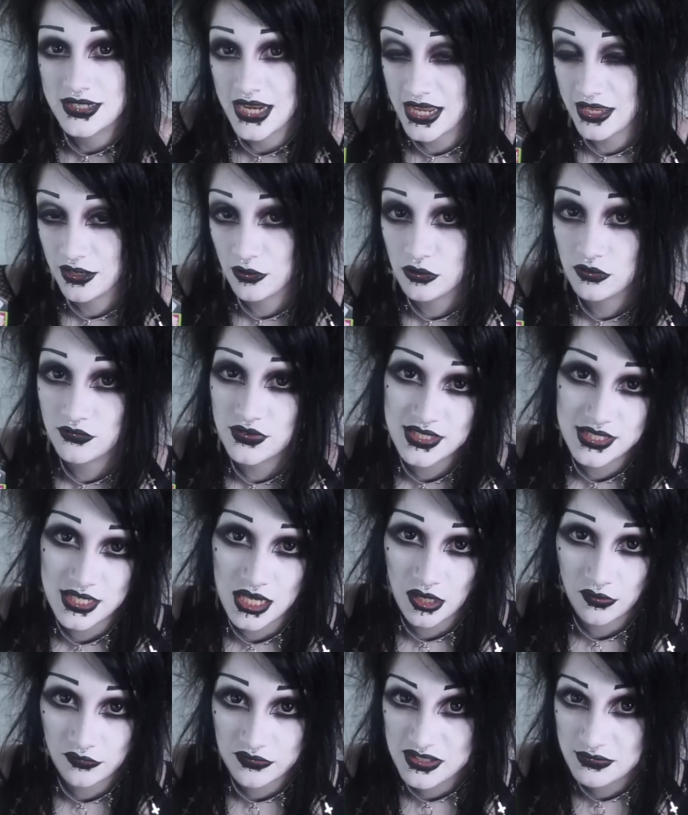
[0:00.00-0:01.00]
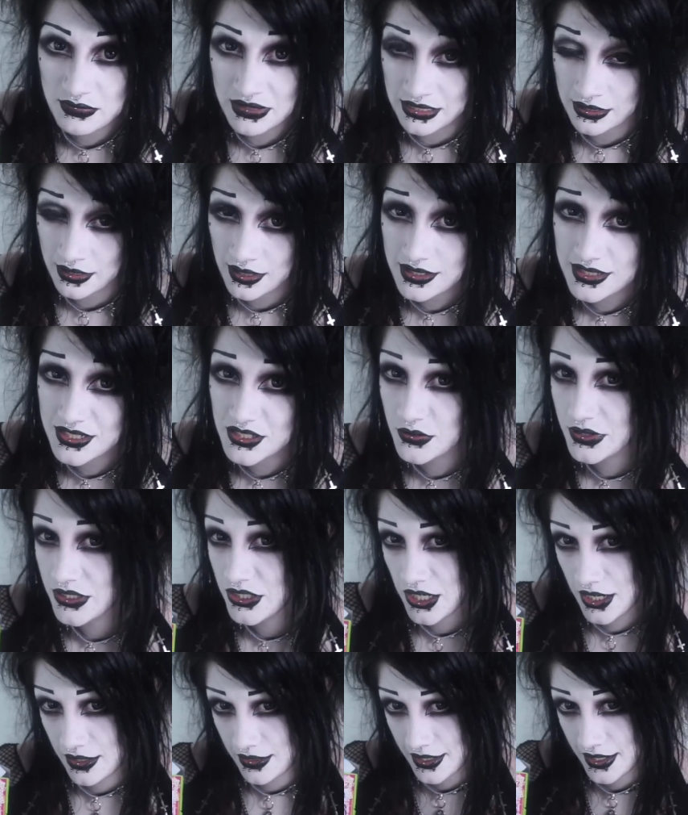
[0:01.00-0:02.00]
Take care of yourselves and be nice to each
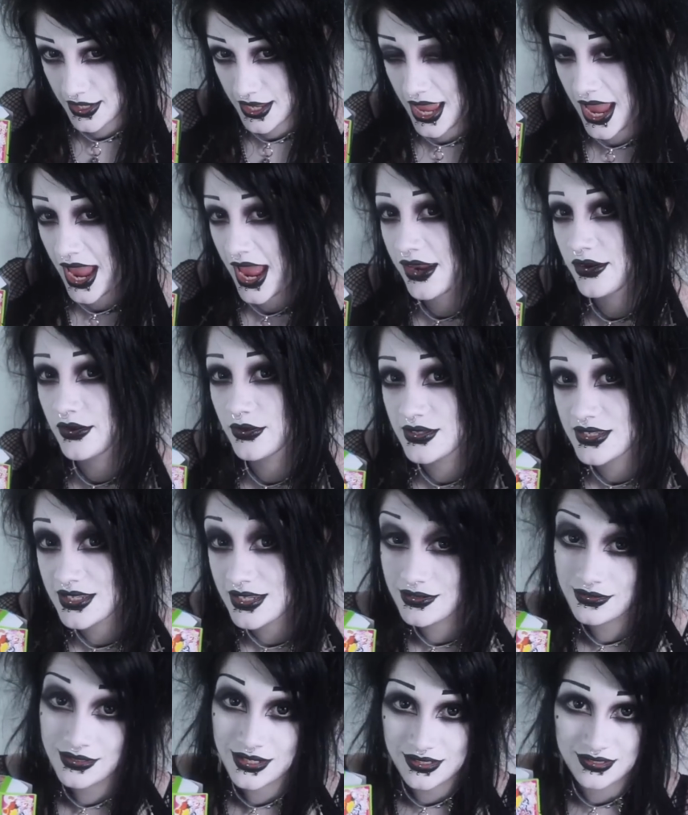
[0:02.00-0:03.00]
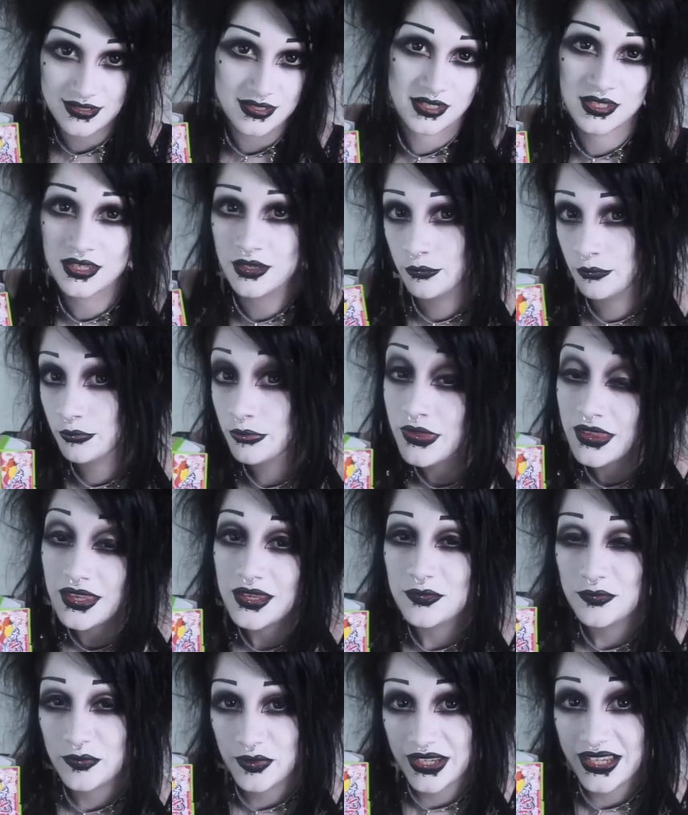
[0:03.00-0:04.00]
other and I'll see you next time.
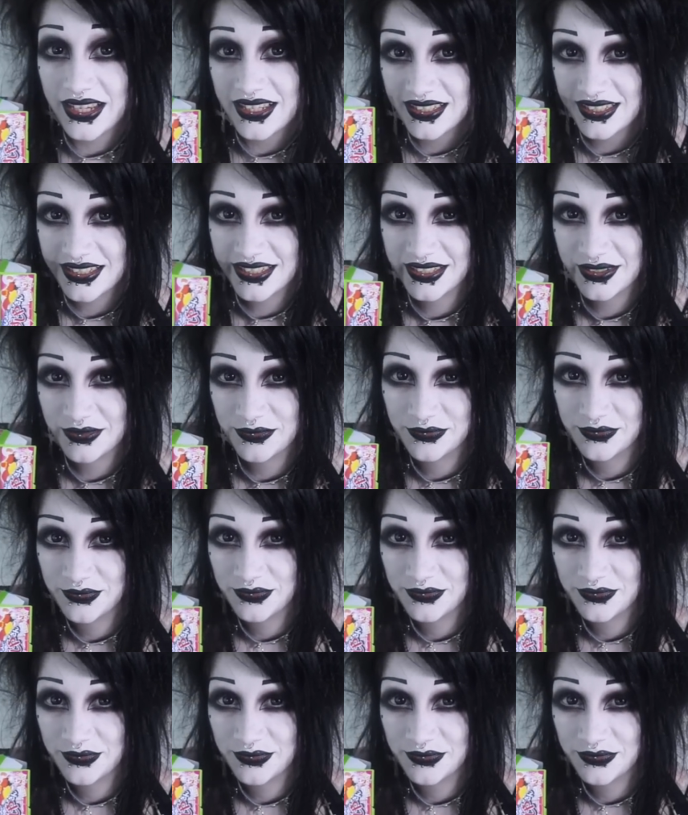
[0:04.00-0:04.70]
Bye.